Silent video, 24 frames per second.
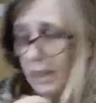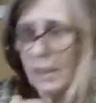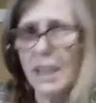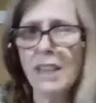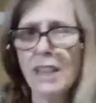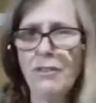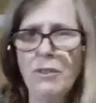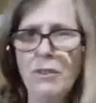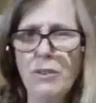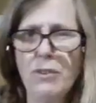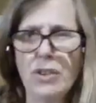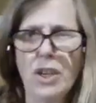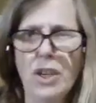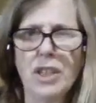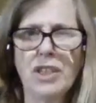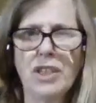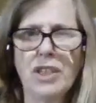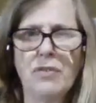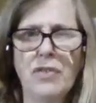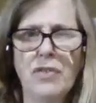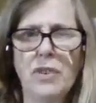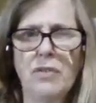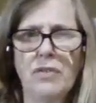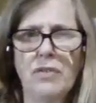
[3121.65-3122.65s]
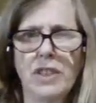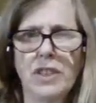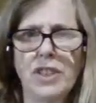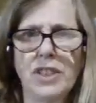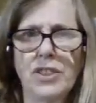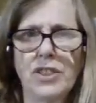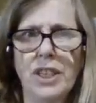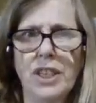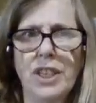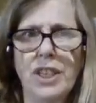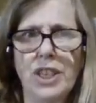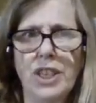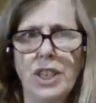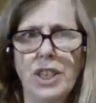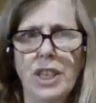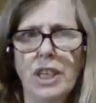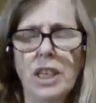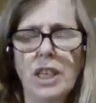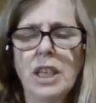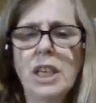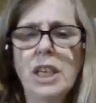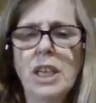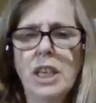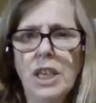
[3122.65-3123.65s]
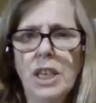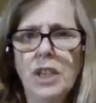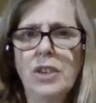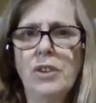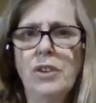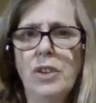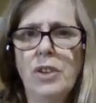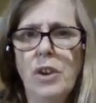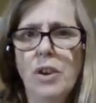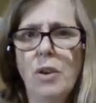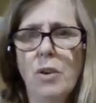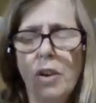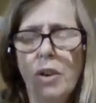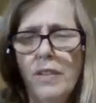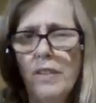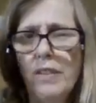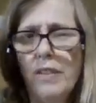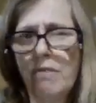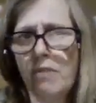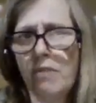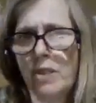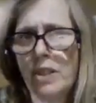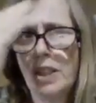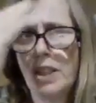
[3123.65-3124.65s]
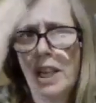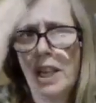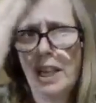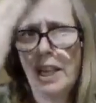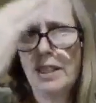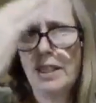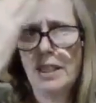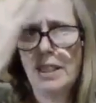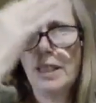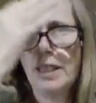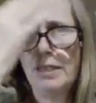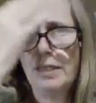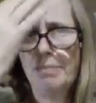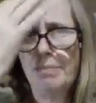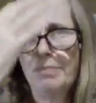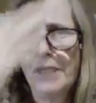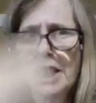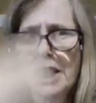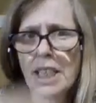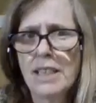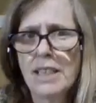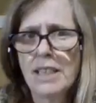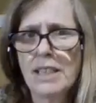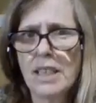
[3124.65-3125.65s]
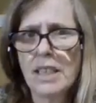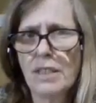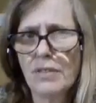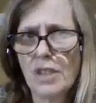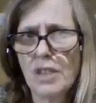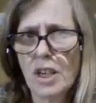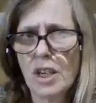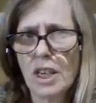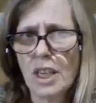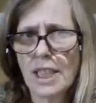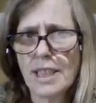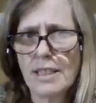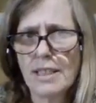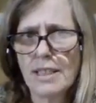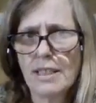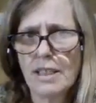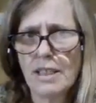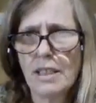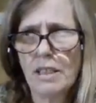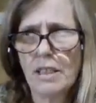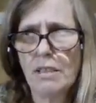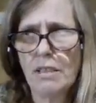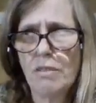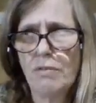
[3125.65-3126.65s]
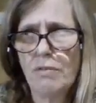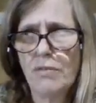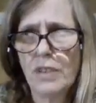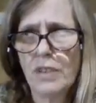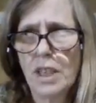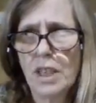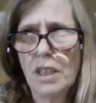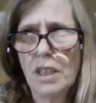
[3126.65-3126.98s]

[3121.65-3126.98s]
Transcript: If you start to feel frustration, you know, and the self-talk, instead of